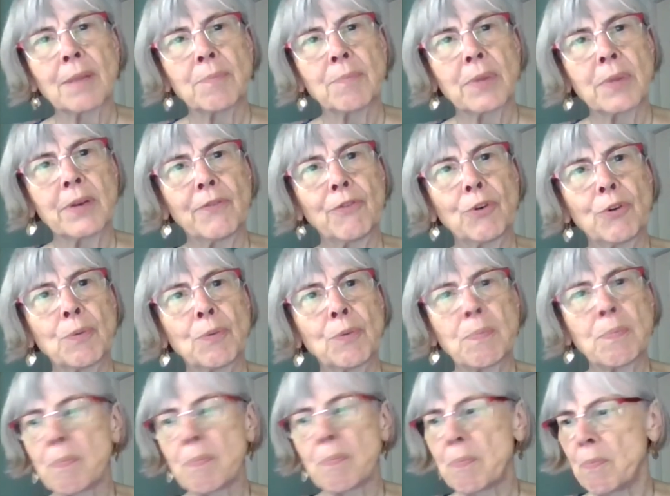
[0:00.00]
But if we're
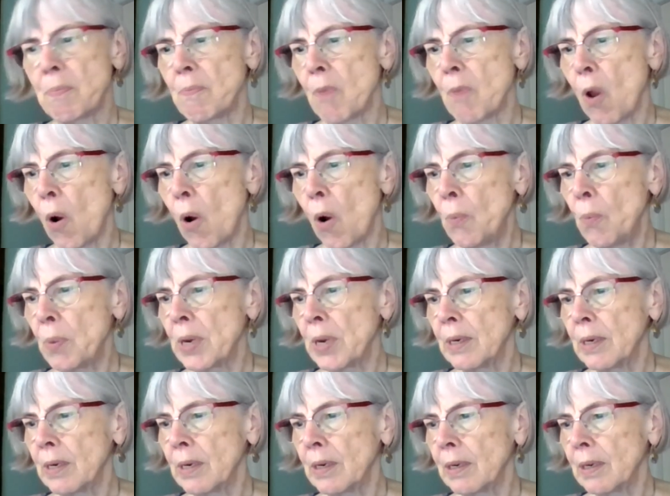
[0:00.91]

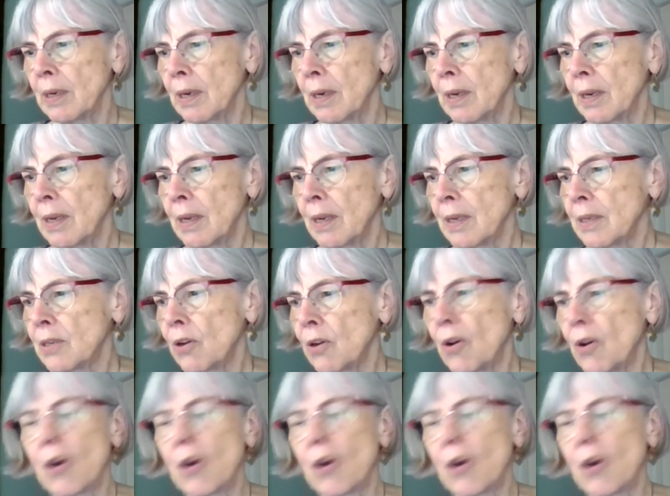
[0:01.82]
open to